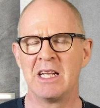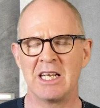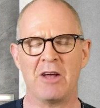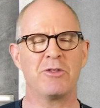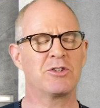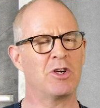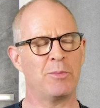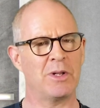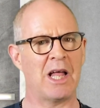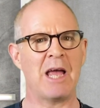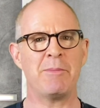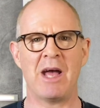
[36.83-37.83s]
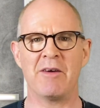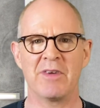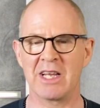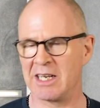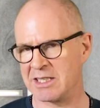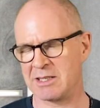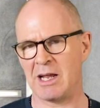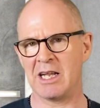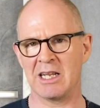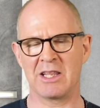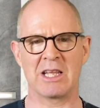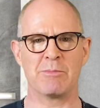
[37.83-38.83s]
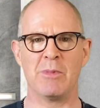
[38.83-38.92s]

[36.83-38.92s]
Now, the trouble I'm having, and I think